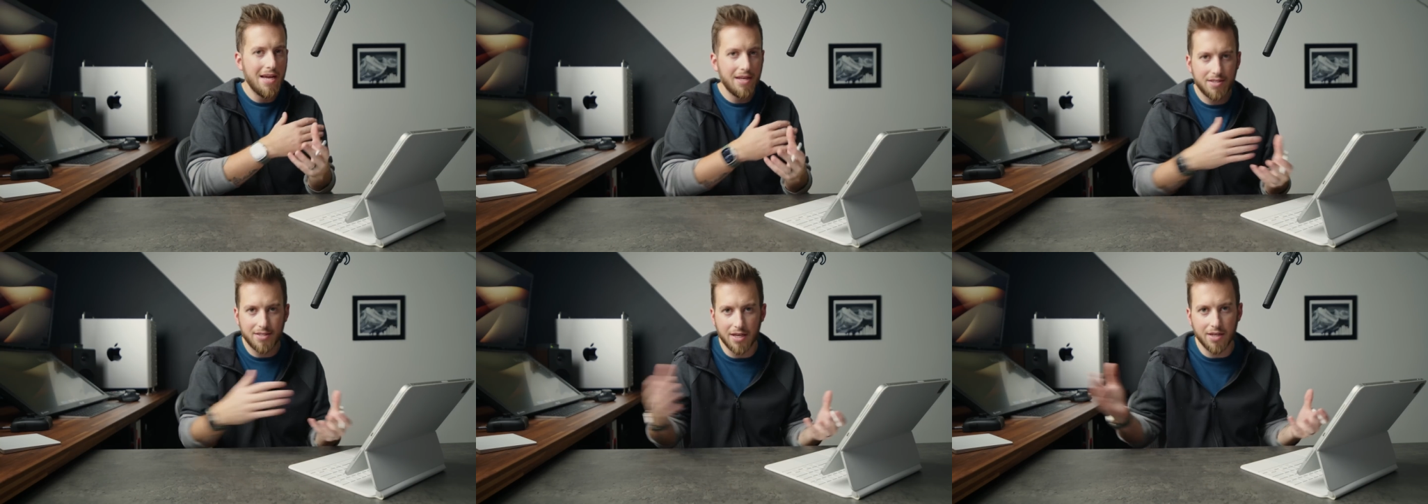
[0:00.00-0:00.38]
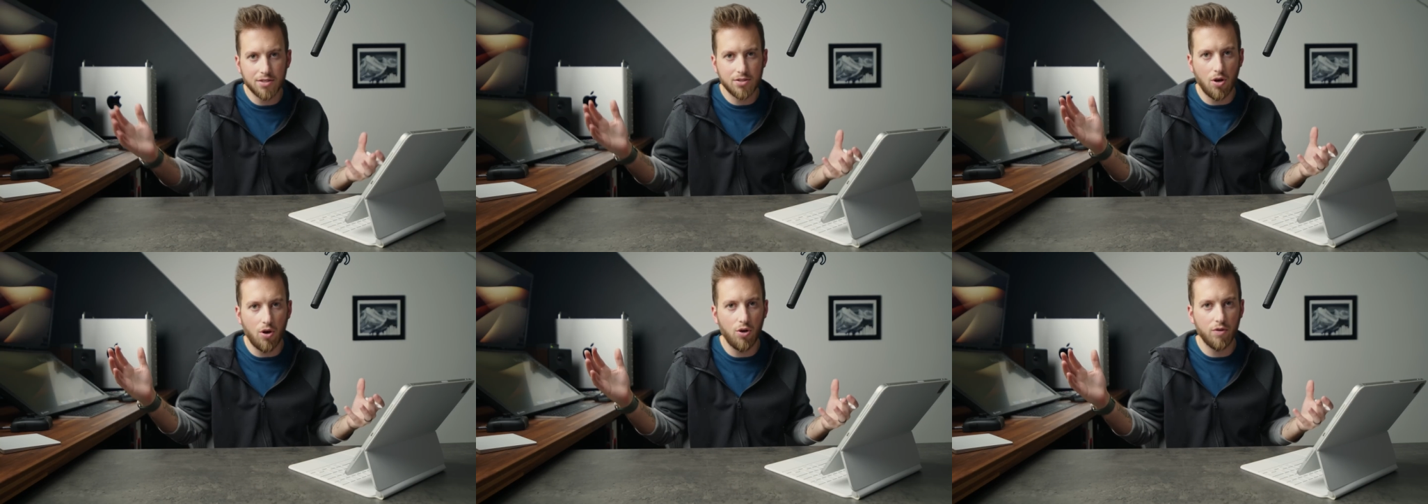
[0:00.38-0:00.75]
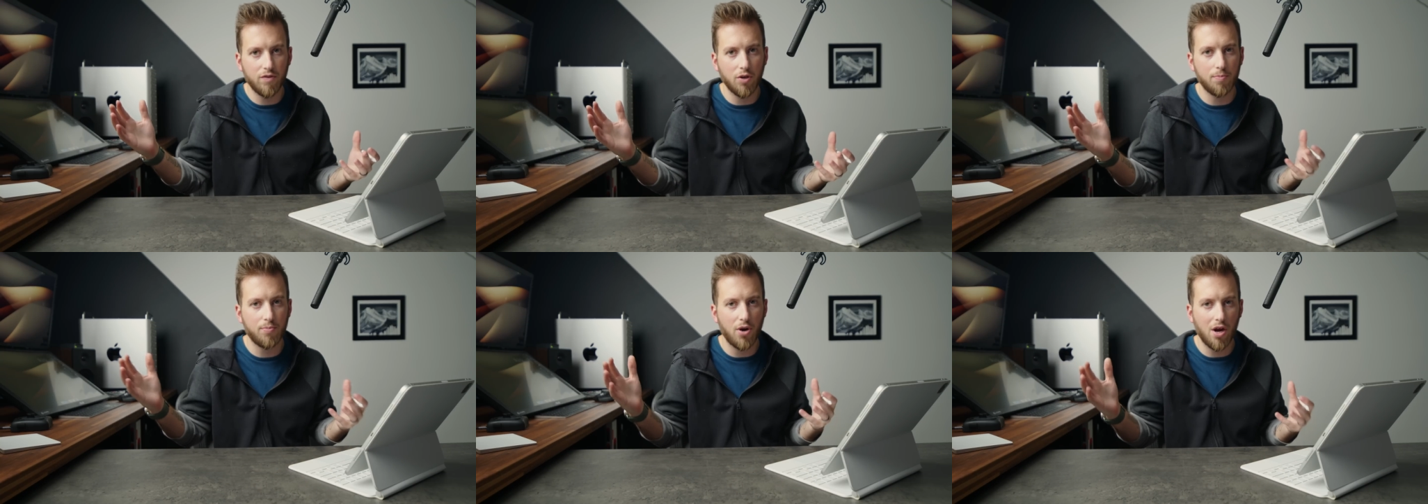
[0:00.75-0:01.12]
syncs all of
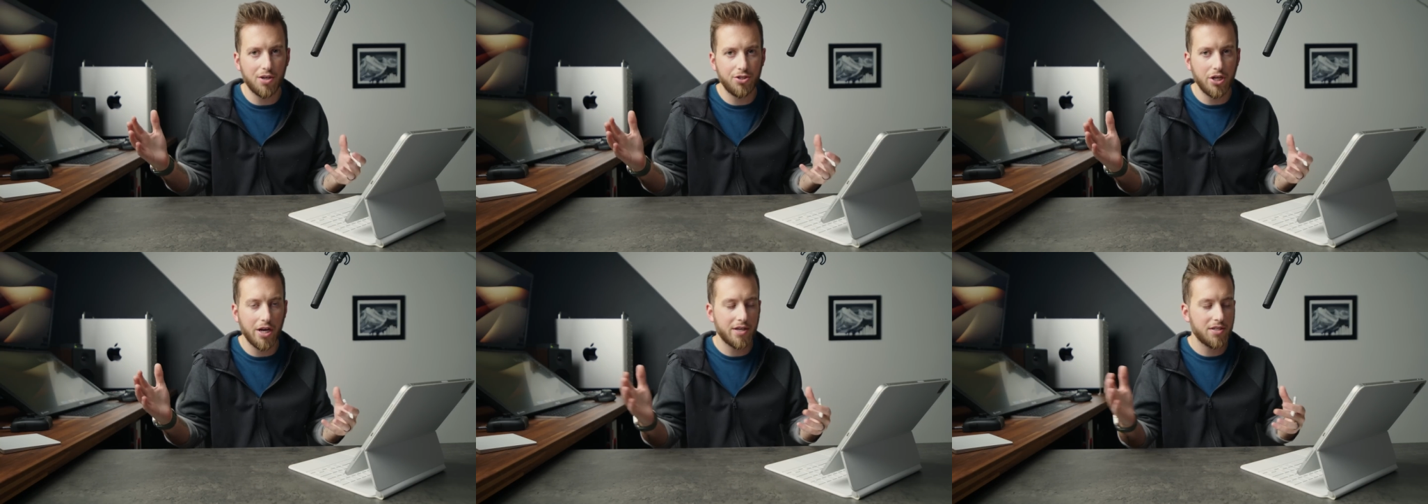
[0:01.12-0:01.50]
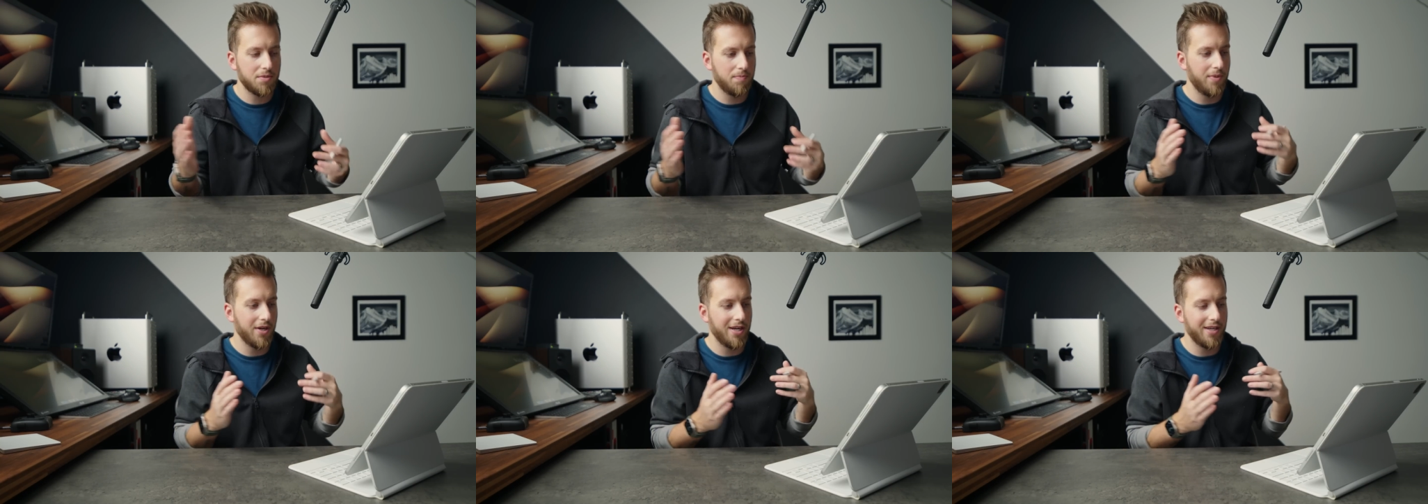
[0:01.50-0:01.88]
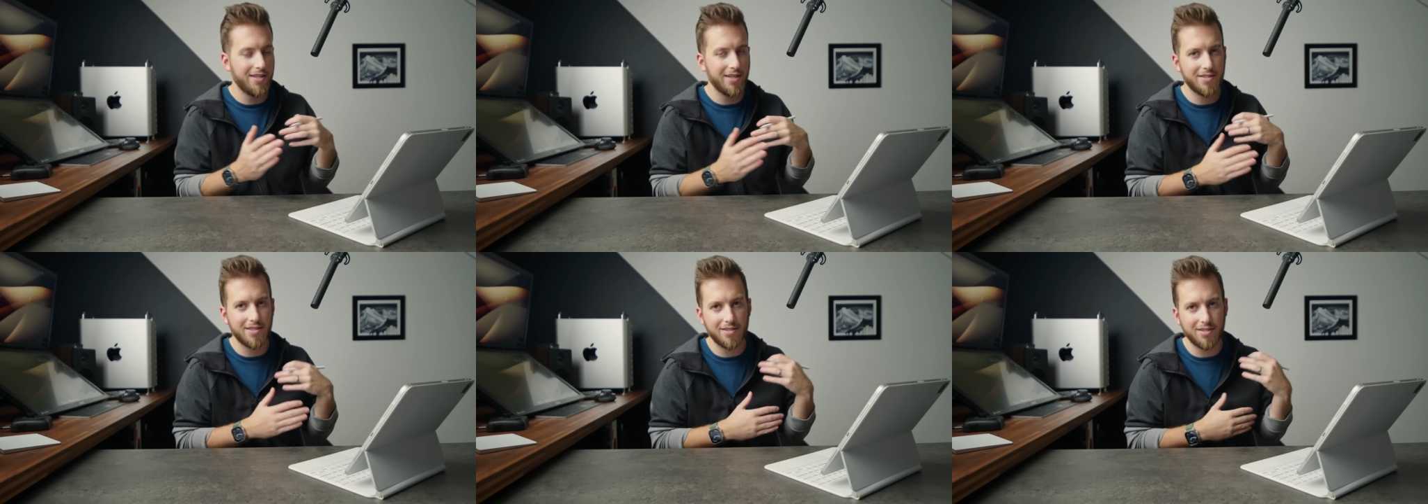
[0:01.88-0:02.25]
your projects, but it
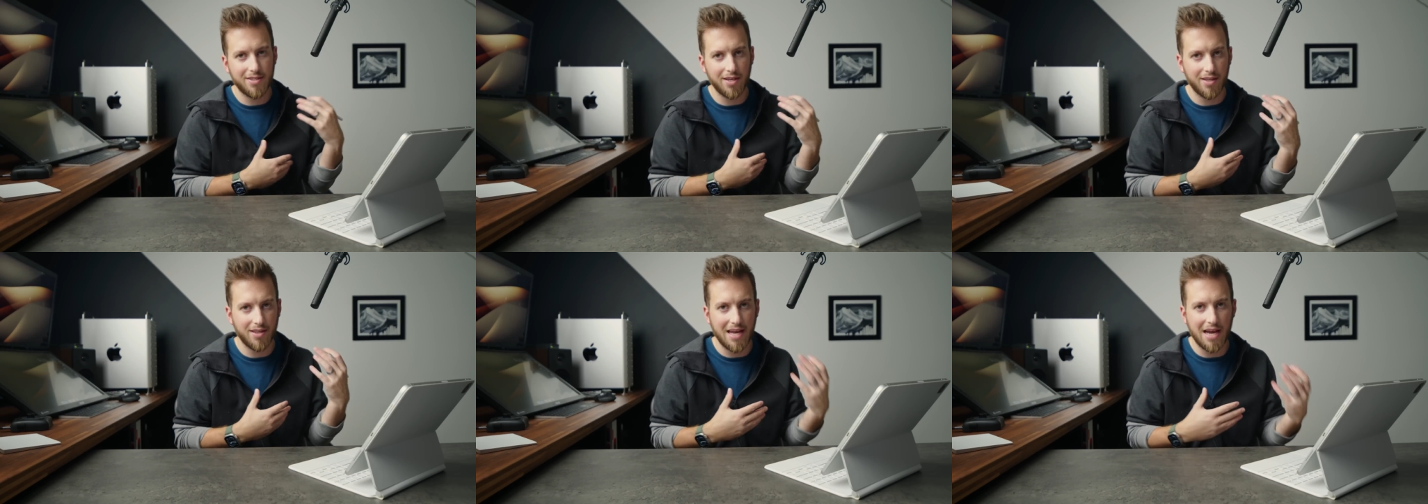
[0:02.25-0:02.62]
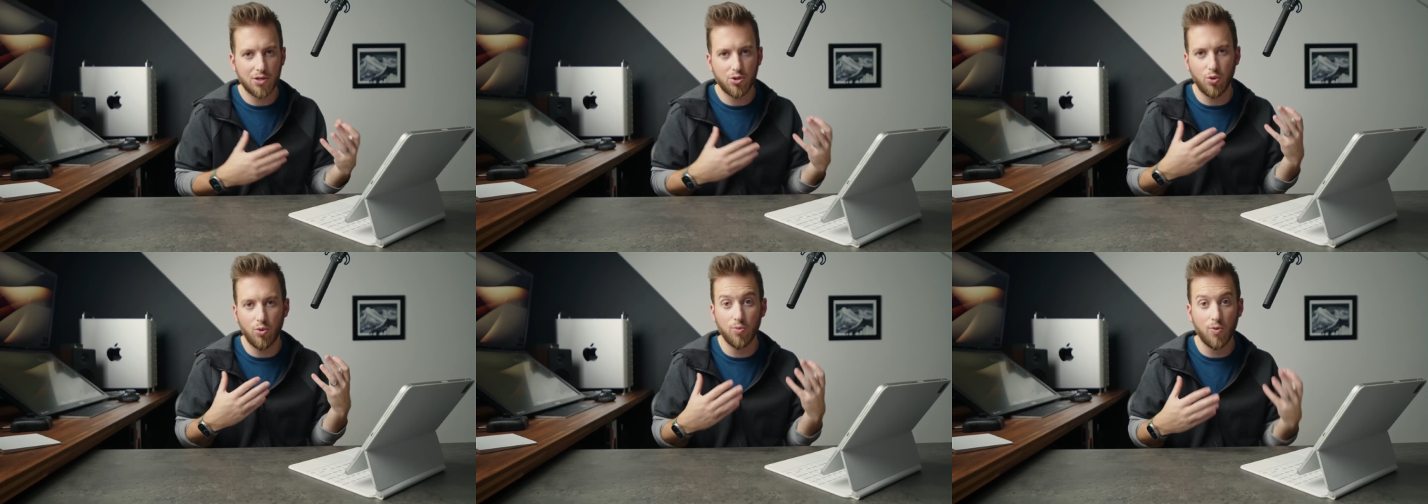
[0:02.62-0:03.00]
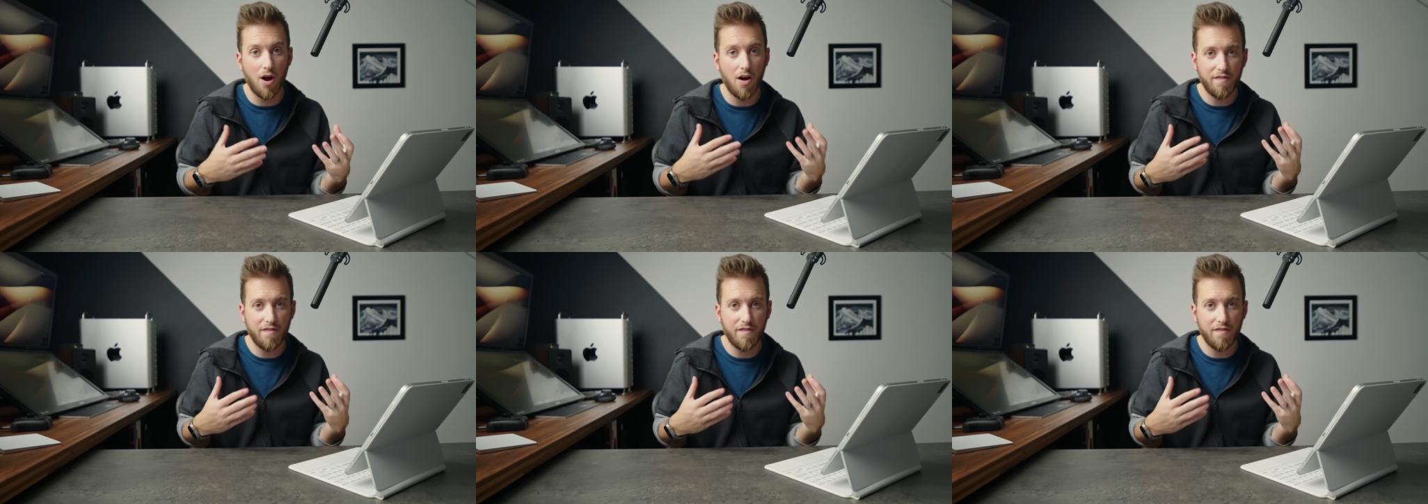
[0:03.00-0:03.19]
doesn't sync the actual raw